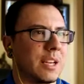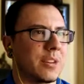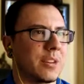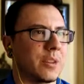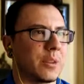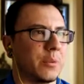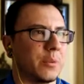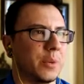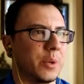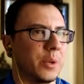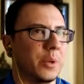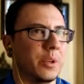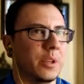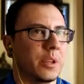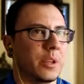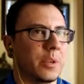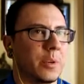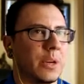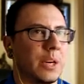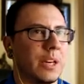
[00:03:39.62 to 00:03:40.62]
I threw a
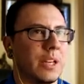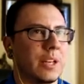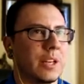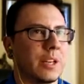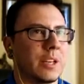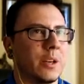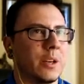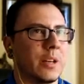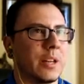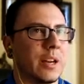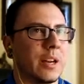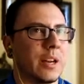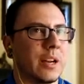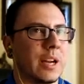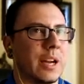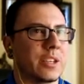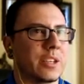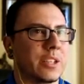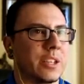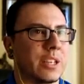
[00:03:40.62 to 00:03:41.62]
little while ago that I
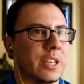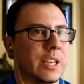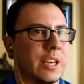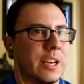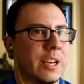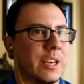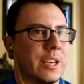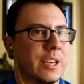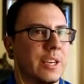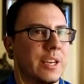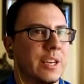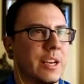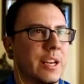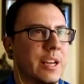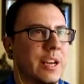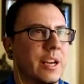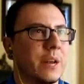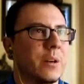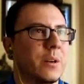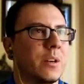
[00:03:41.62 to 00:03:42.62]
actually kind of need
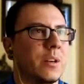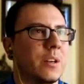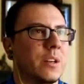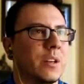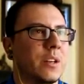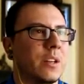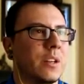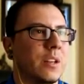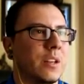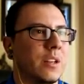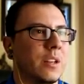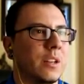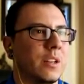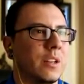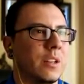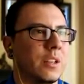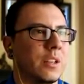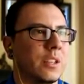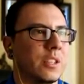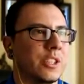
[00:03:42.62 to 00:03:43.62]
now?
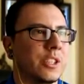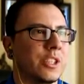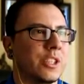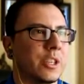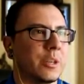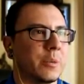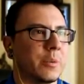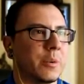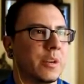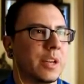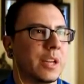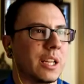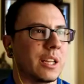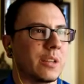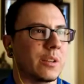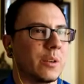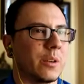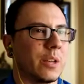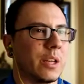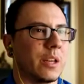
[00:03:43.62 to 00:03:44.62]
Shit, where did I
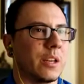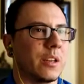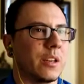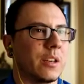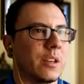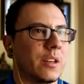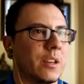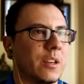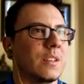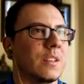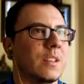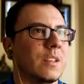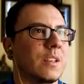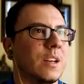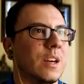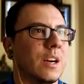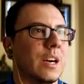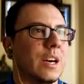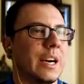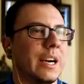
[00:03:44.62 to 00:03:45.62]
throw that?
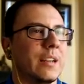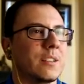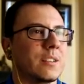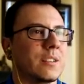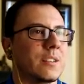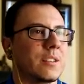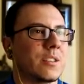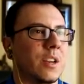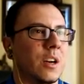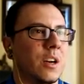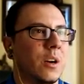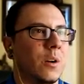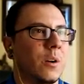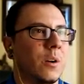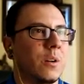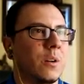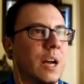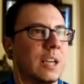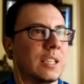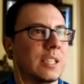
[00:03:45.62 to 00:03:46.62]
All right,
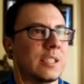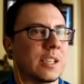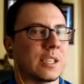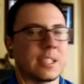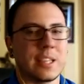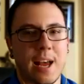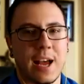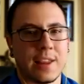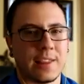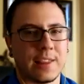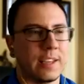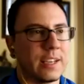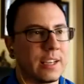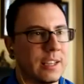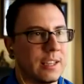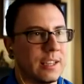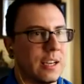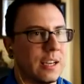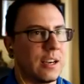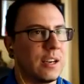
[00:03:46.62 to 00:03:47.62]
so I stuck that thing
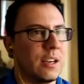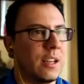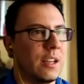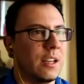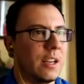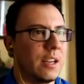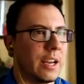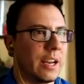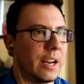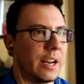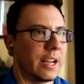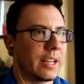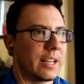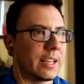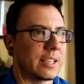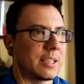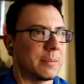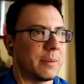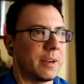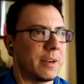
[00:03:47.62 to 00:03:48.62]
in there, and I
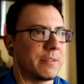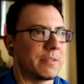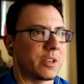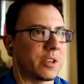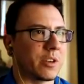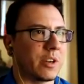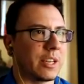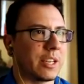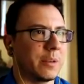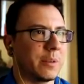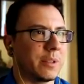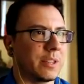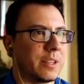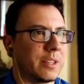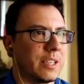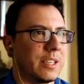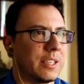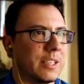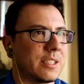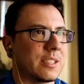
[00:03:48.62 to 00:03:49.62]
guess I'm gonna have to crank it with
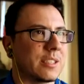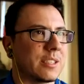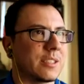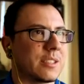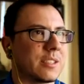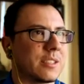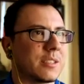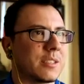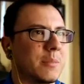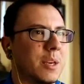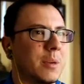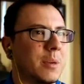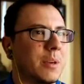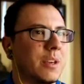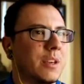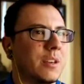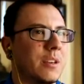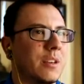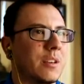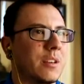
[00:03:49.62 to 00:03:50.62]
this,
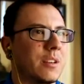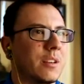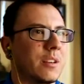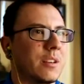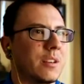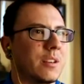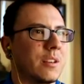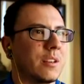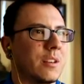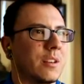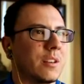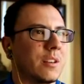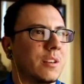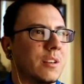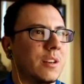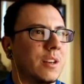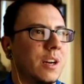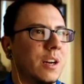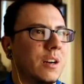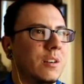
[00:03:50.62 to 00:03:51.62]
maybe?
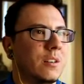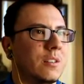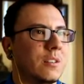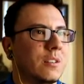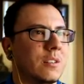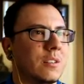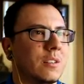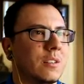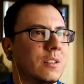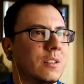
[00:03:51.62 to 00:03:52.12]
No?